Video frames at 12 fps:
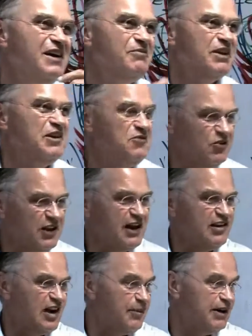But if you
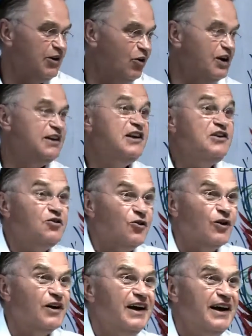take somebody on a
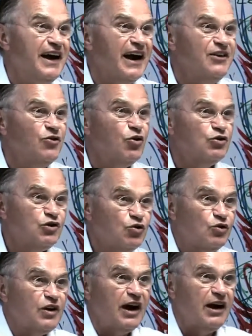detour and you go
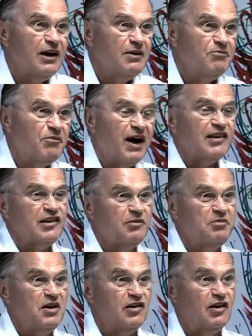through the
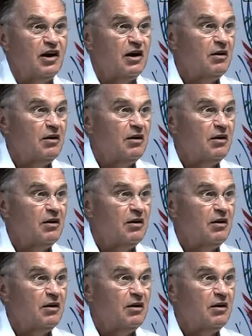masterpiece,